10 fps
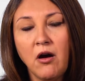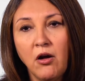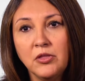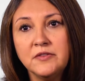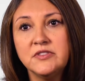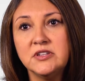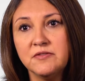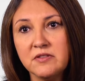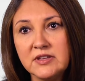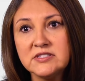all of the
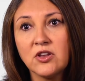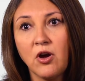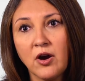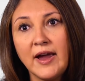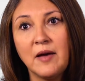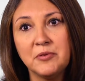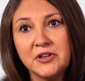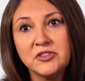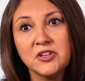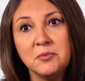different things that are
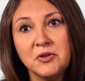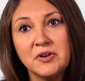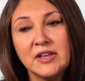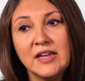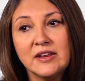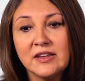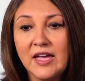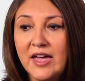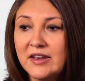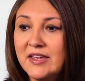happening in the community and
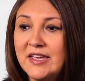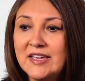again